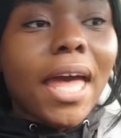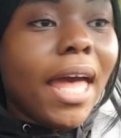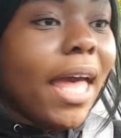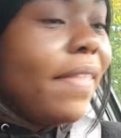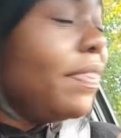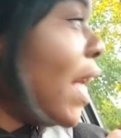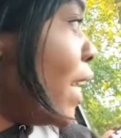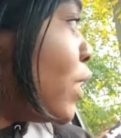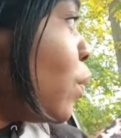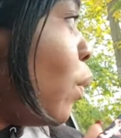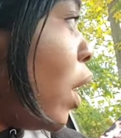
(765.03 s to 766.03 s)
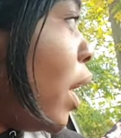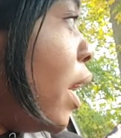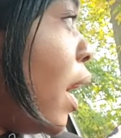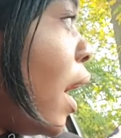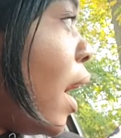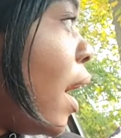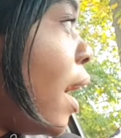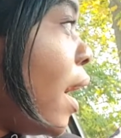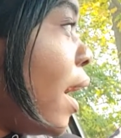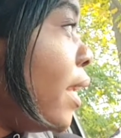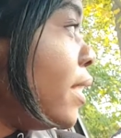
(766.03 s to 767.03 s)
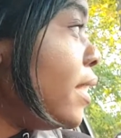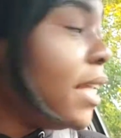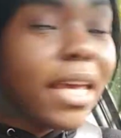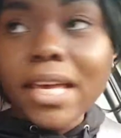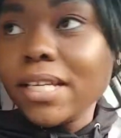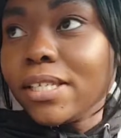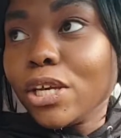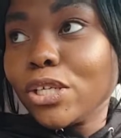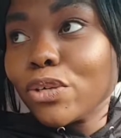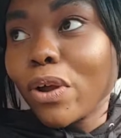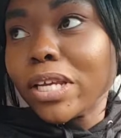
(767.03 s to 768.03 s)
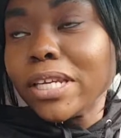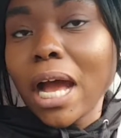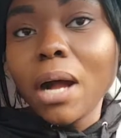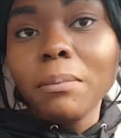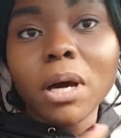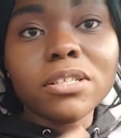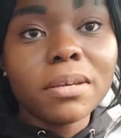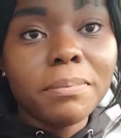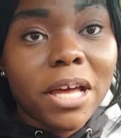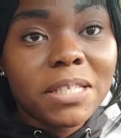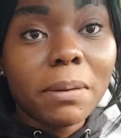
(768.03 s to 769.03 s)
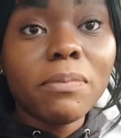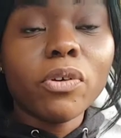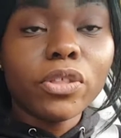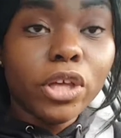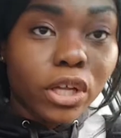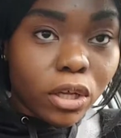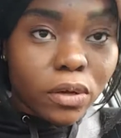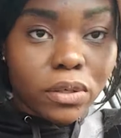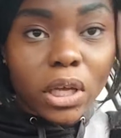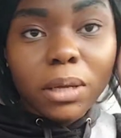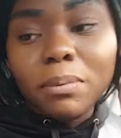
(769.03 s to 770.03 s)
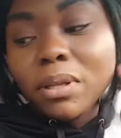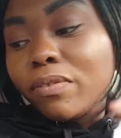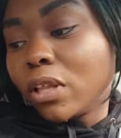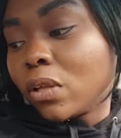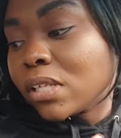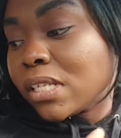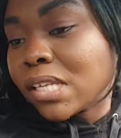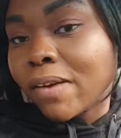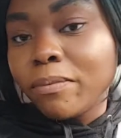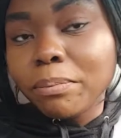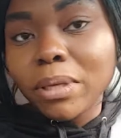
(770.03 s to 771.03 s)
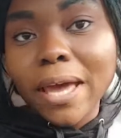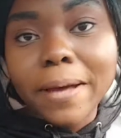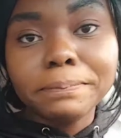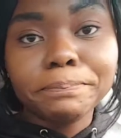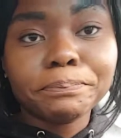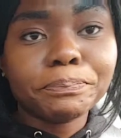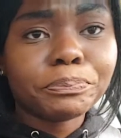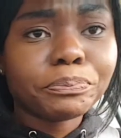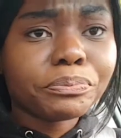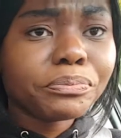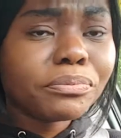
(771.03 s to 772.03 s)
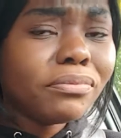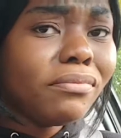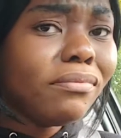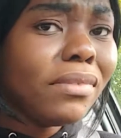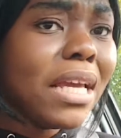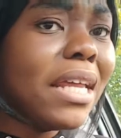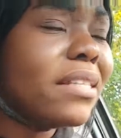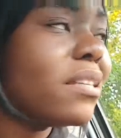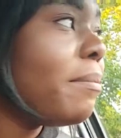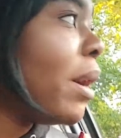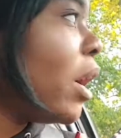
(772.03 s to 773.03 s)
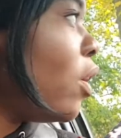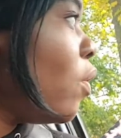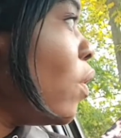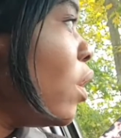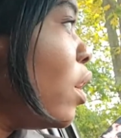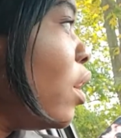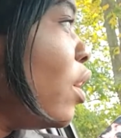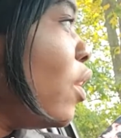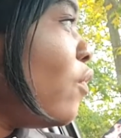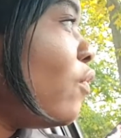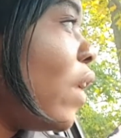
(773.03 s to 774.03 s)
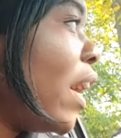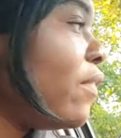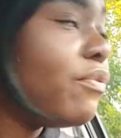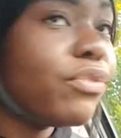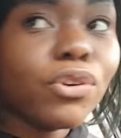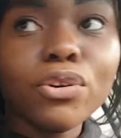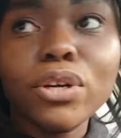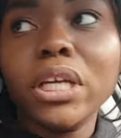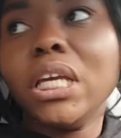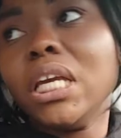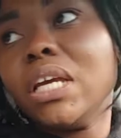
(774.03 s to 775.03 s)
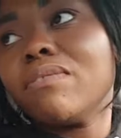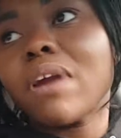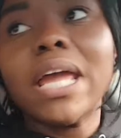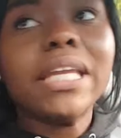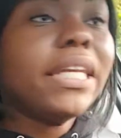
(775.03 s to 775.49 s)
And that's what I did. So right now I'm on to Best Buy before they close. I believe they close at 7 p.m. and it's about 5:30 right